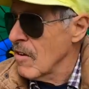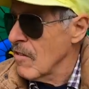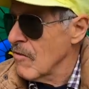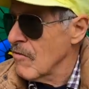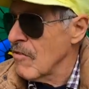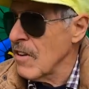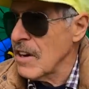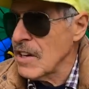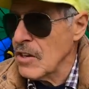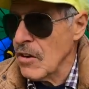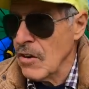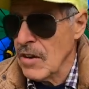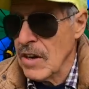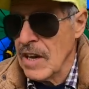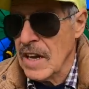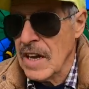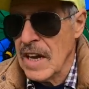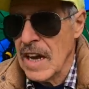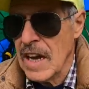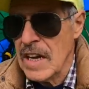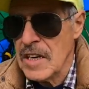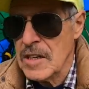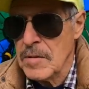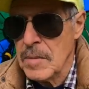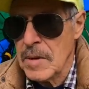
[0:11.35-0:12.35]
fish I can
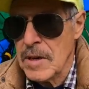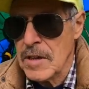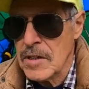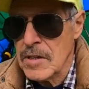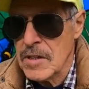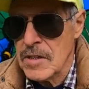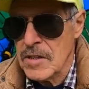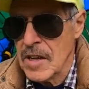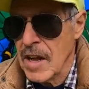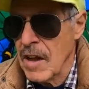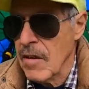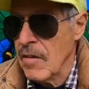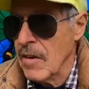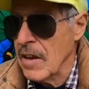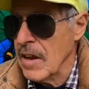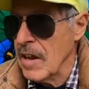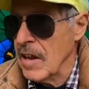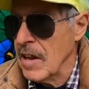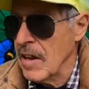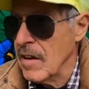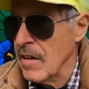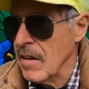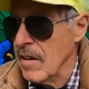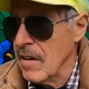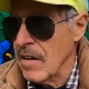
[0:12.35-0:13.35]
catch because down
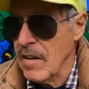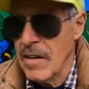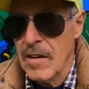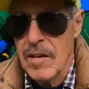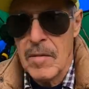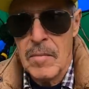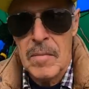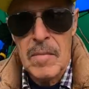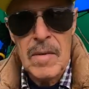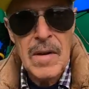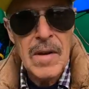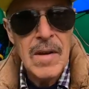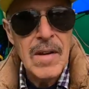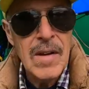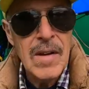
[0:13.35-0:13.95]
here um,